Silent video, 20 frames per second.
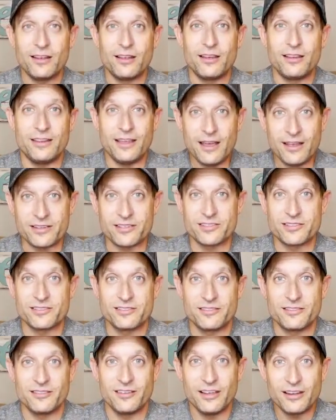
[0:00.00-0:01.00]
Yes,
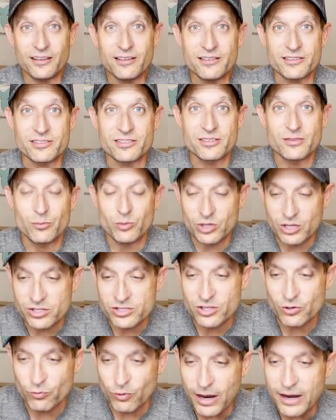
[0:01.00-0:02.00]
it is, because
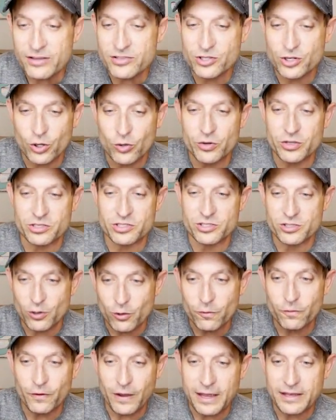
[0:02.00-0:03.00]
the ride's going so
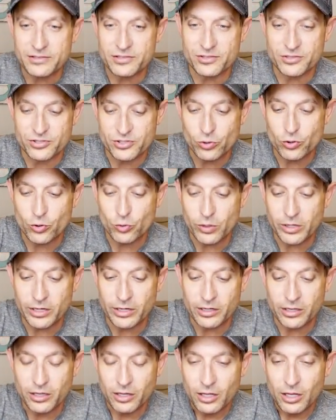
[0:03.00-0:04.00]
fast and so
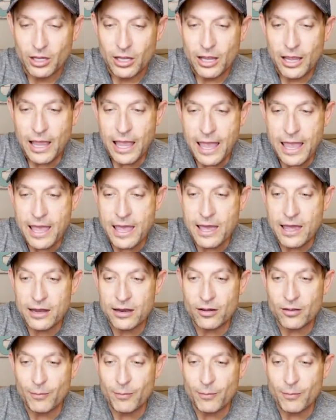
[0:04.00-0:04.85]
quick, and